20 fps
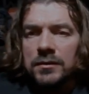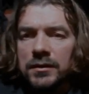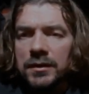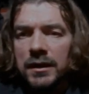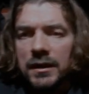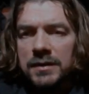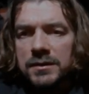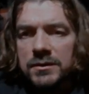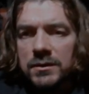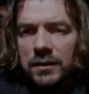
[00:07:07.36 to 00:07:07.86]

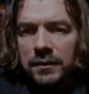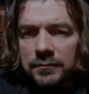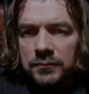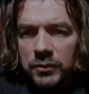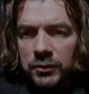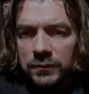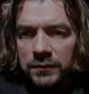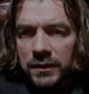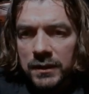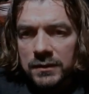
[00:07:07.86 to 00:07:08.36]
Okay, so I
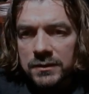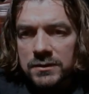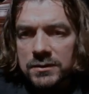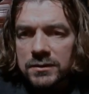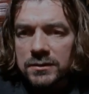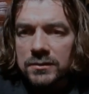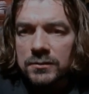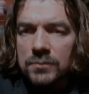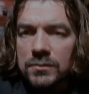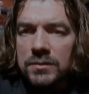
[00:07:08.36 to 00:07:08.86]
moved
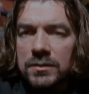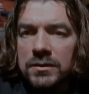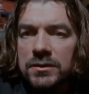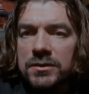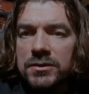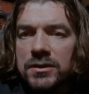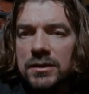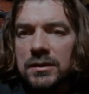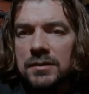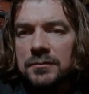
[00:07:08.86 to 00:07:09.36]
into the
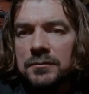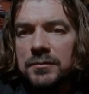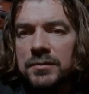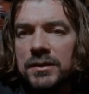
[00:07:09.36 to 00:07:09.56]
workshop